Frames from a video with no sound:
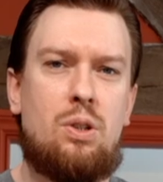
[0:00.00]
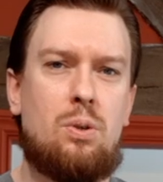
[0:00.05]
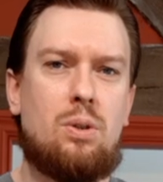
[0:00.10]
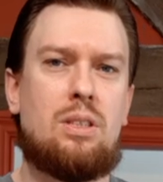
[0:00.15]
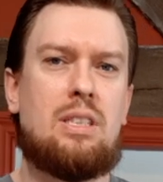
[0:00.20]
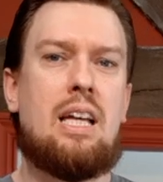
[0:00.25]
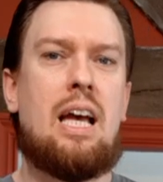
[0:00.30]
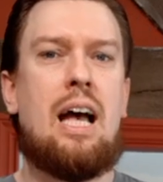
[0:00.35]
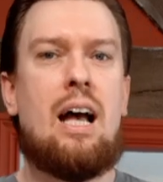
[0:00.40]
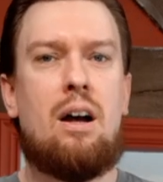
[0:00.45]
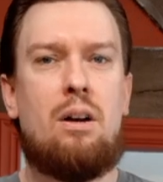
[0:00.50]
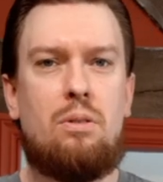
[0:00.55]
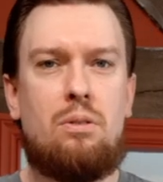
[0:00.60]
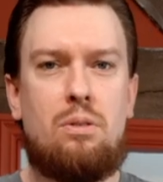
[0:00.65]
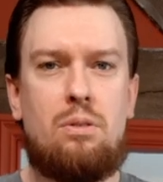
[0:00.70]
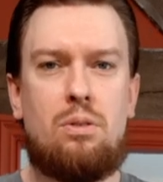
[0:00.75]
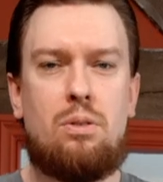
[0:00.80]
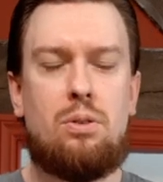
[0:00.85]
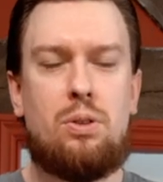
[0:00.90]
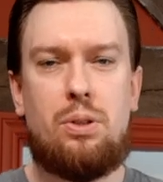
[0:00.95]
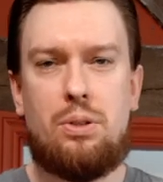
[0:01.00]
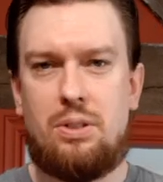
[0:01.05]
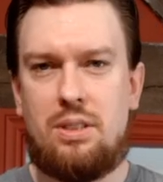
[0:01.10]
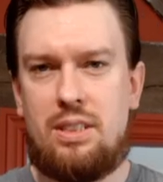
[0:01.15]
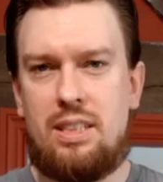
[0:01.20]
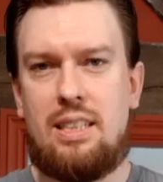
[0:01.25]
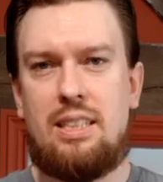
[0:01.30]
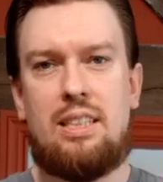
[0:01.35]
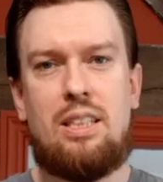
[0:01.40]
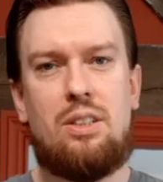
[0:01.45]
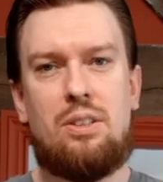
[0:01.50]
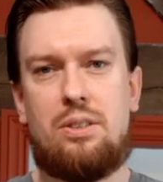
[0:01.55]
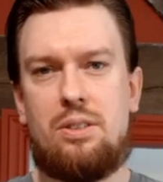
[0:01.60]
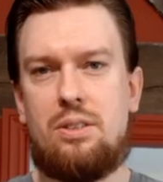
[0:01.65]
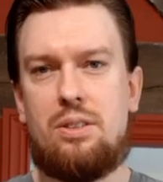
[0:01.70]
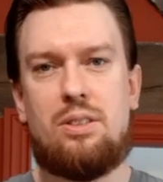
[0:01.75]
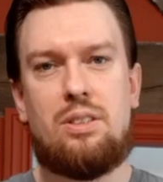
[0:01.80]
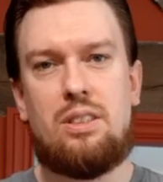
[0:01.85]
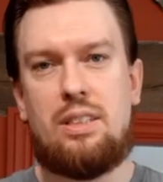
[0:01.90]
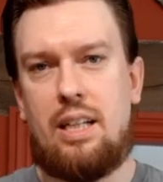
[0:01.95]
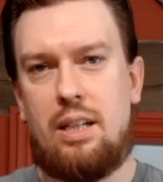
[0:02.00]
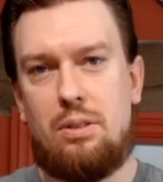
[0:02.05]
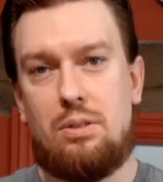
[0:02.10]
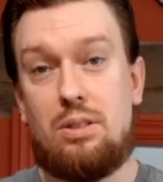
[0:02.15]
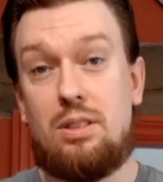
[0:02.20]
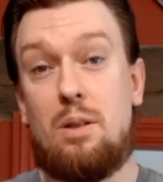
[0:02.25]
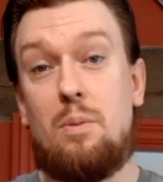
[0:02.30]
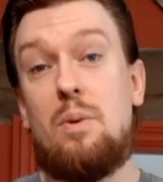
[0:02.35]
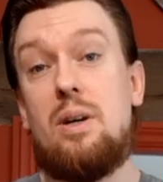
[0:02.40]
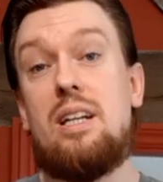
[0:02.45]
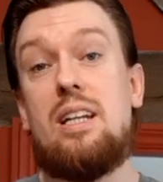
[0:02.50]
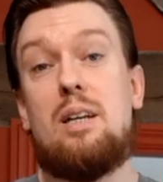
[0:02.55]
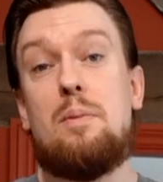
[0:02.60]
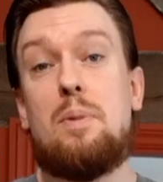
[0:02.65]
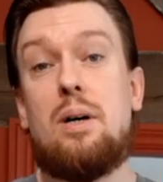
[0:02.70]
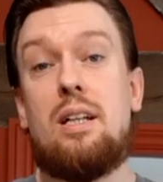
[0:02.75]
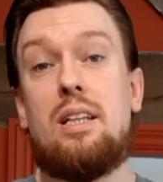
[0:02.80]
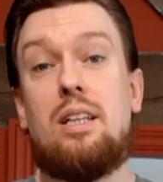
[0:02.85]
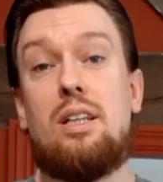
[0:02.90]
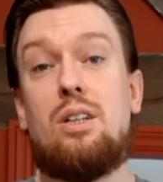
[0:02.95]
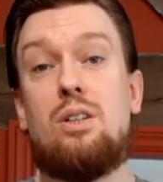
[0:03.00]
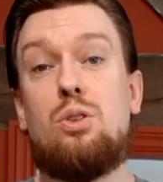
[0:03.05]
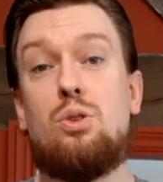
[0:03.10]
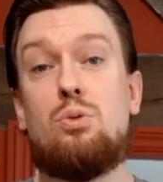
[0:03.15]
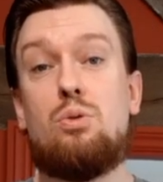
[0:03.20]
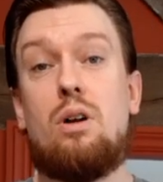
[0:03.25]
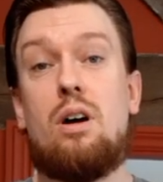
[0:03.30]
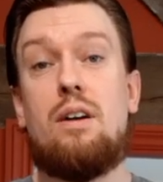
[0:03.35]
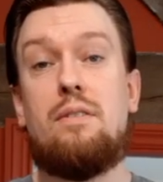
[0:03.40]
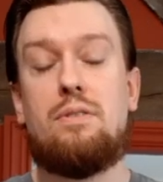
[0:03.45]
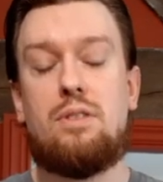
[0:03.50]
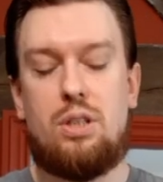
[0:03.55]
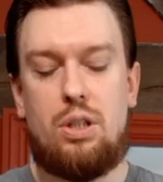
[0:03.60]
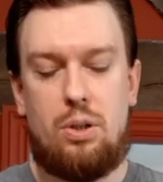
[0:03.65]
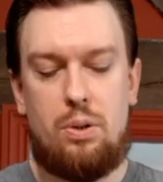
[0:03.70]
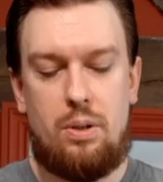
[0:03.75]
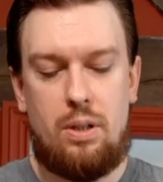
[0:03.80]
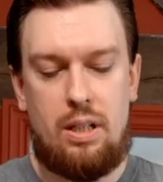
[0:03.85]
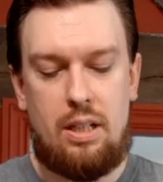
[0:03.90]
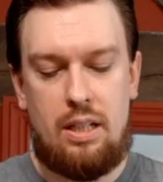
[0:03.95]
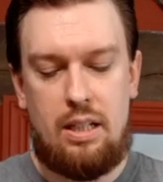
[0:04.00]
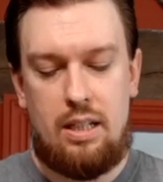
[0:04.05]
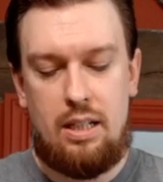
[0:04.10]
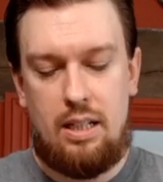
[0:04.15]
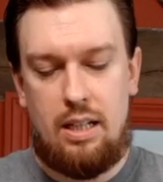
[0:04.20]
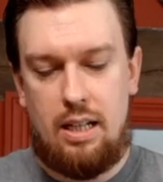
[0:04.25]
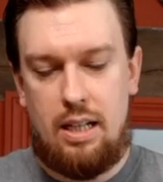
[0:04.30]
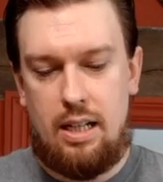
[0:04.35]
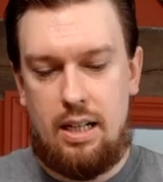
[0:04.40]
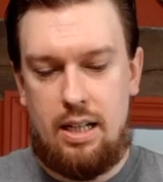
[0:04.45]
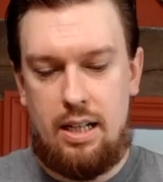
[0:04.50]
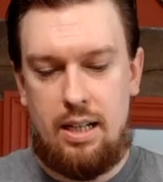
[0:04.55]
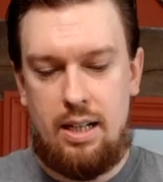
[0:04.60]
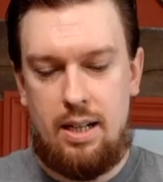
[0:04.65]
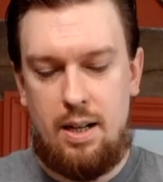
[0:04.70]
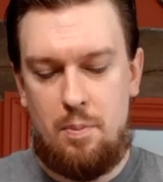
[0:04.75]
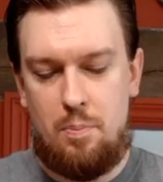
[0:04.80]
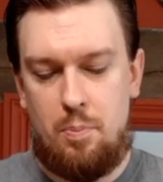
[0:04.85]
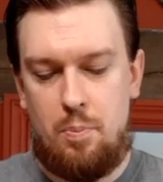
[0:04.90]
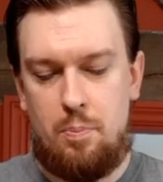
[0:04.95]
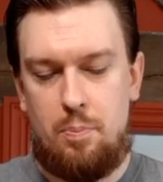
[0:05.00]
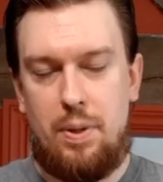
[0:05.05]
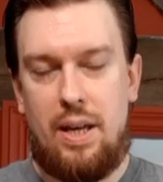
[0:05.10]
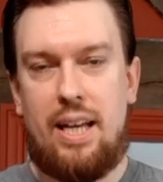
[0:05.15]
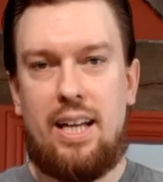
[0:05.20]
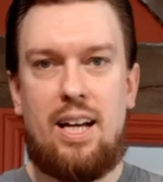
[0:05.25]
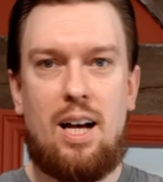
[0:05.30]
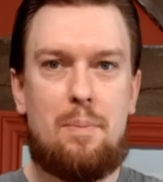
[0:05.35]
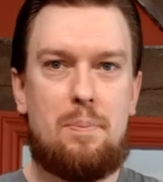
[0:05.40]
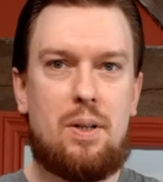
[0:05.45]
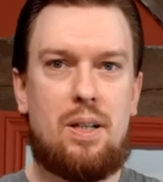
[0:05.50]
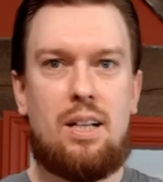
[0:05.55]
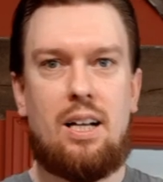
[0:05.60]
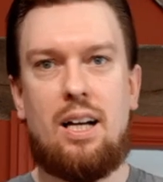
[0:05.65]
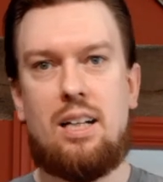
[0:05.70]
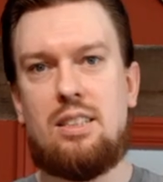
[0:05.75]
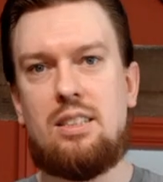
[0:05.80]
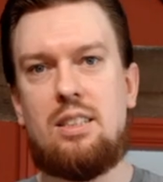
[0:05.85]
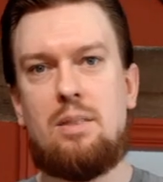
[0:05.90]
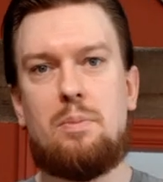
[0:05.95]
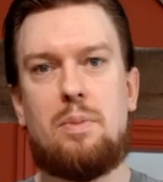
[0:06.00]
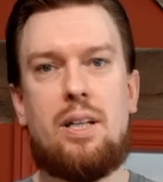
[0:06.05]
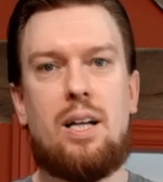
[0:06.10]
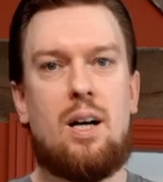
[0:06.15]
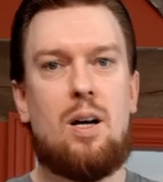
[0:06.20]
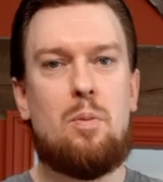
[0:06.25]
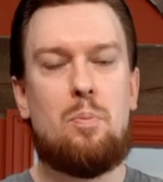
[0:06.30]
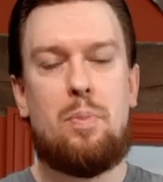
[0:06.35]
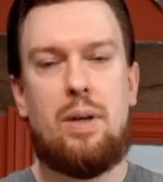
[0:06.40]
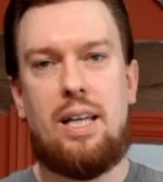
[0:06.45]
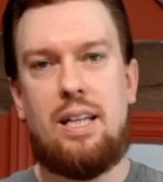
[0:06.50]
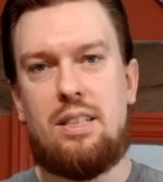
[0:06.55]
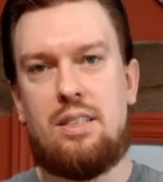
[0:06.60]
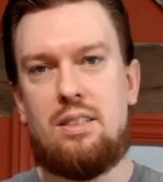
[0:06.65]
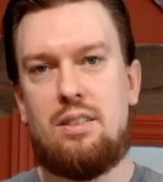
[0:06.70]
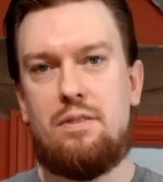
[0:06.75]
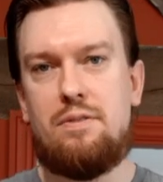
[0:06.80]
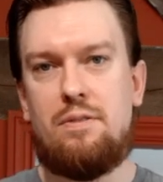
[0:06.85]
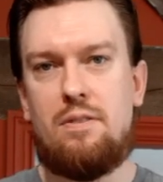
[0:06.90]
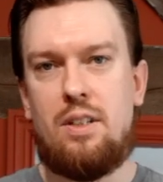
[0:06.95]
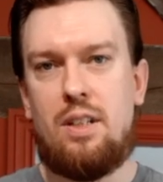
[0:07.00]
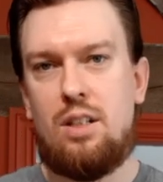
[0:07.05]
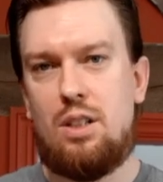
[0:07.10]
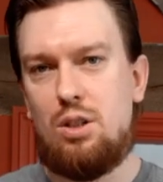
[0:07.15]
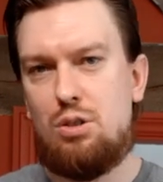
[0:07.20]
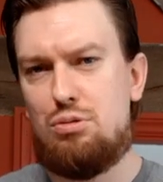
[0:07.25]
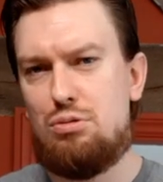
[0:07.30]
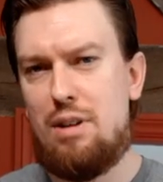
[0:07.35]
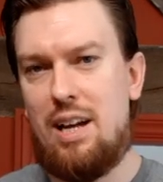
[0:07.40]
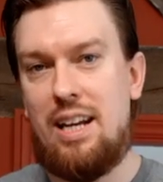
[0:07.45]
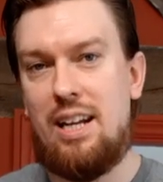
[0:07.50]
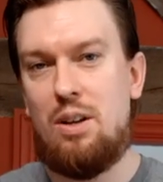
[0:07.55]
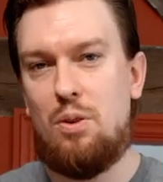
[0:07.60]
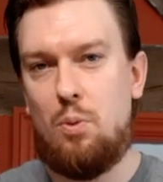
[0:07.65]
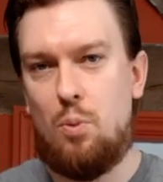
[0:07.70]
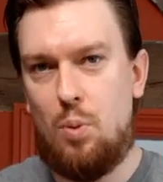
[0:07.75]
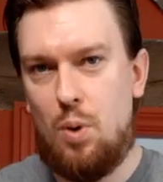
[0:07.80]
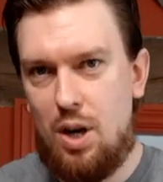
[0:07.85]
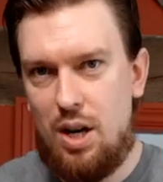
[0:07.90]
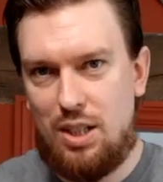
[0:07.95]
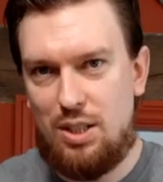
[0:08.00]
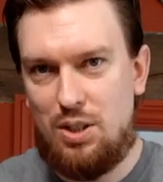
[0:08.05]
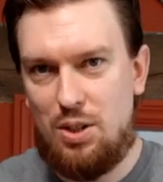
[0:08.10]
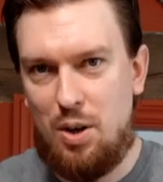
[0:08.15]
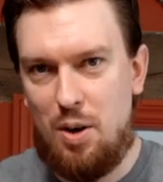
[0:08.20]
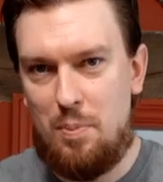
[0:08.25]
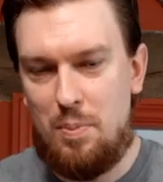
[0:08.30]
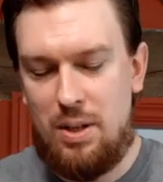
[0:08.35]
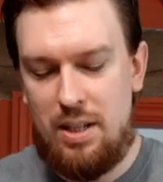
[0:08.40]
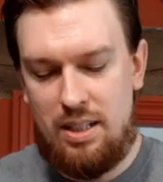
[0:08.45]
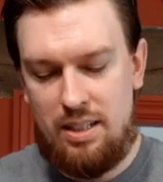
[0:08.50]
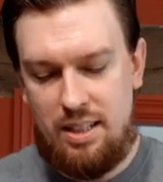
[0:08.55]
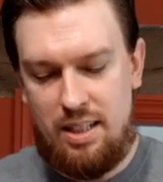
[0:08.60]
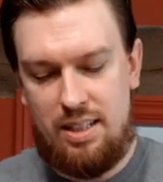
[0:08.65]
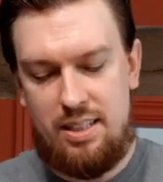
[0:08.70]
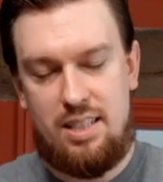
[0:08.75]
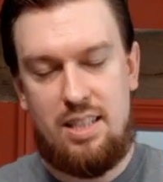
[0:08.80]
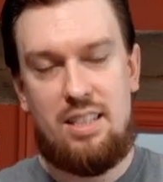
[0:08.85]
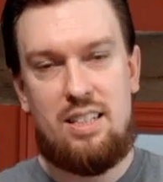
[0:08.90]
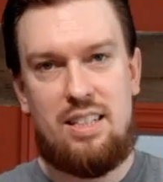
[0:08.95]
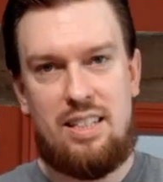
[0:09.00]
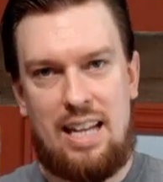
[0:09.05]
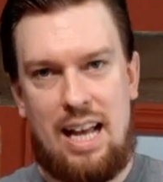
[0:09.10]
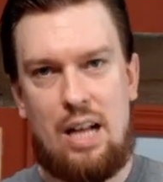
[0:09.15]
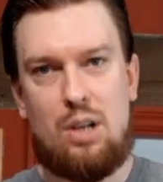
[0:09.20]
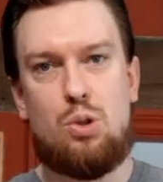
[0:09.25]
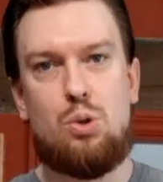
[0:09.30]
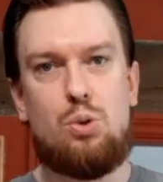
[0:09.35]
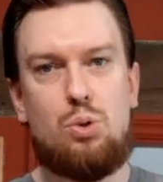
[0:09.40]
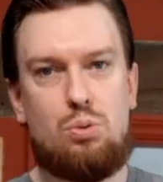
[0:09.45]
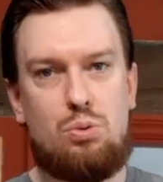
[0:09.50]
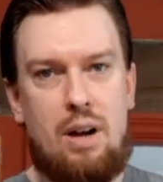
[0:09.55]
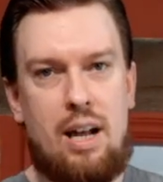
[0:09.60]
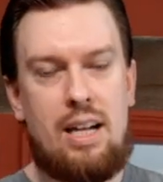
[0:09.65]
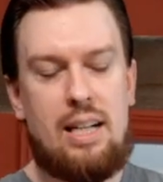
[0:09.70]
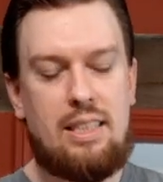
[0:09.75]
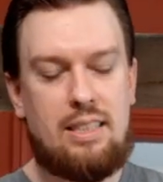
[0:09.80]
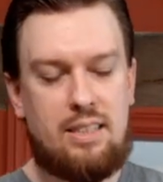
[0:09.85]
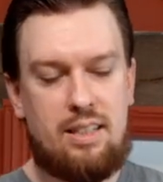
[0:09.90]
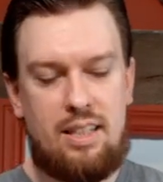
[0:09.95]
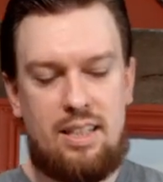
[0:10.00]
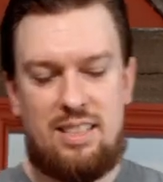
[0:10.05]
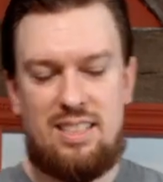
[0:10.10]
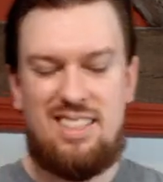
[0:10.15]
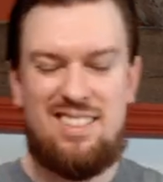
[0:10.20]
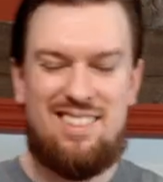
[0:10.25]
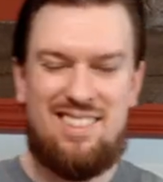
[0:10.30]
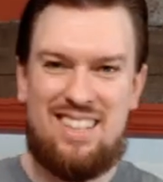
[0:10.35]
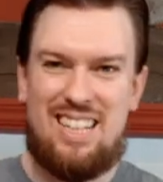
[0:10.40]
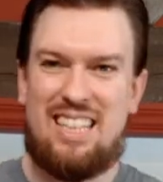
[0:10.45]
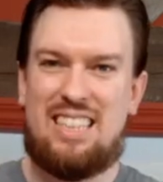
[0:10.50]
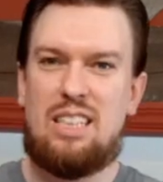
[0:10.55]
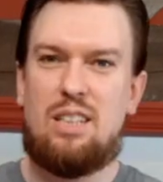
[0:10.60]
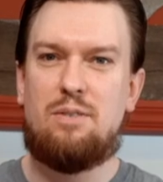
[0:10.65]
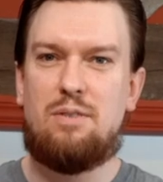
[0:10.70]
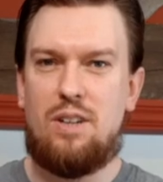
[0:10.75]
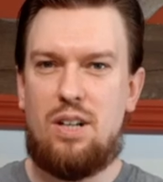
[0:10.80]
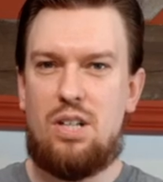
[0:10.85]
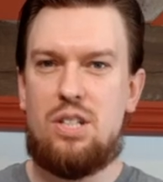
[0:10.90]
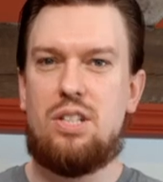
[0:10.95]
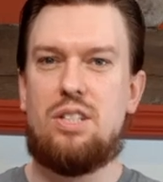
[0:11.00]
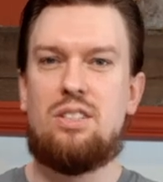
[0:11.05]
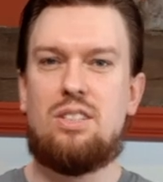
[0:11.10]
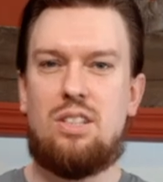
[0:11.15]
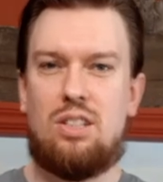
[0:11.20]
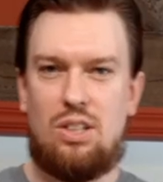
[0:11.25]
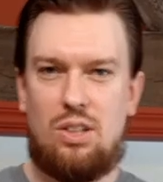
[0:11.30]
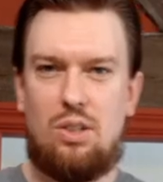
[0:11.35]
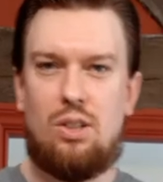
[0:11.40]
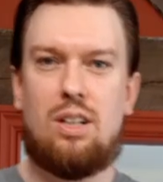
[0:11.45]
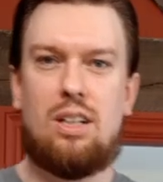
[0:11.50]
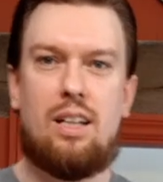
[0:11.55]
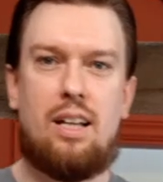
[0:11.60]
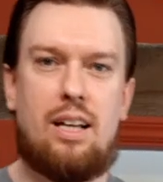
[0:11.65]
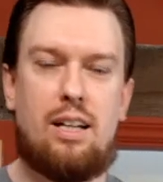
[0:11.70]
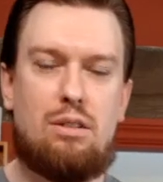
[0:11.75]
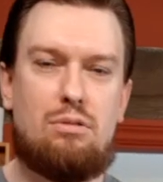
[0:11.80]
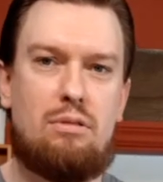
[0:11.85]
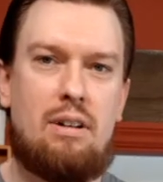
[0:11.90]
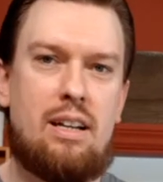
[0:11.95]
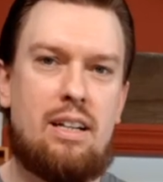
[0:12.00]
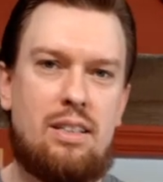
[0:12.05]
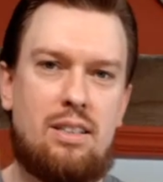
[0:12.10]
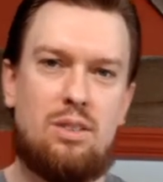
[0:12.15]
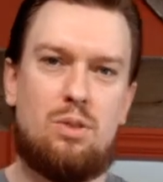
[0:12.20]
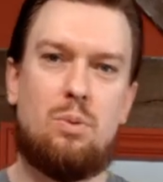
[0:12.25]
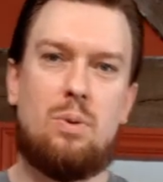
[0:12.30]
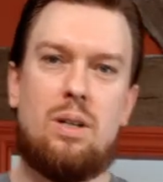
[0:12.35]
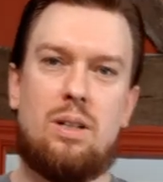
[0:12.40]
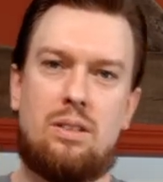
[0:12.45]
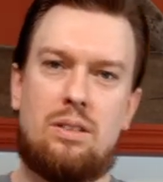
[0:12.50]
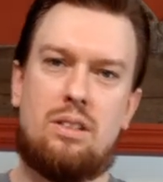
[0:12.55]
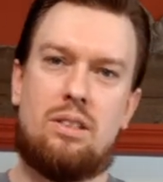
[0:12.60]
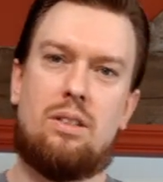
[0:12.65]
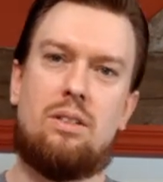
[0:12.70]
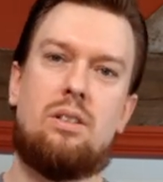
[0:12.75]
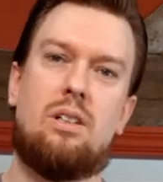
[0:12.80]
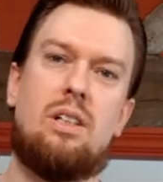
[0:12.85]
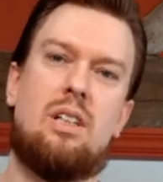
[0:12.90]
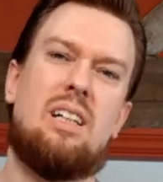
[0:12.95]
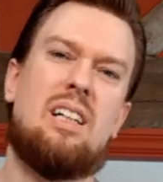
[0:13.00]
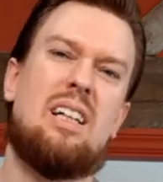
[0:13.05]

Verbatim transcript: your town or your city or your state or somewhere nearby that you can drive to uh, and pick up a custom cut piece of granite worktop. Now this is natural granite, so there's synthetic versions that look like granite as well. So